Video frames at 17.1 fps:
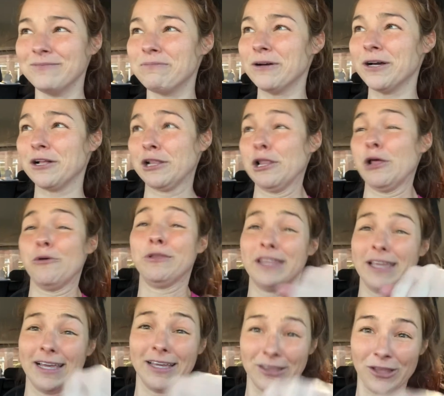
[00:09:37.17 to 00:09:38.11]
put
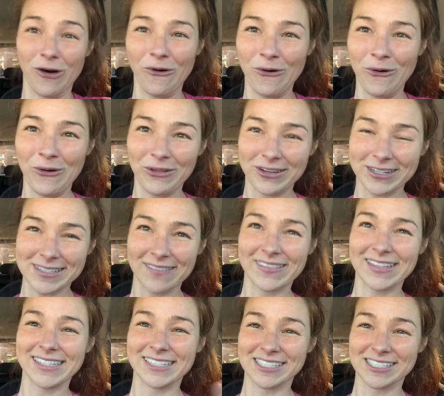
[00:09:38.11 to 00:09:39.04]
clothing in the hole or
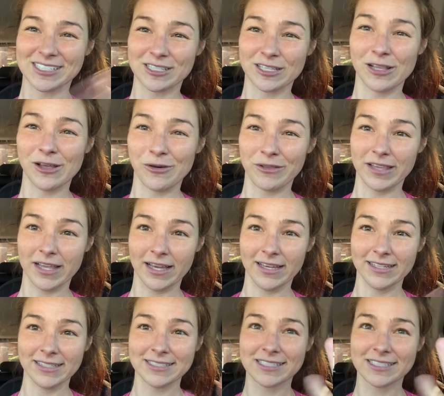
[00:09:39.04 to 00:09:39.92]
something to slow the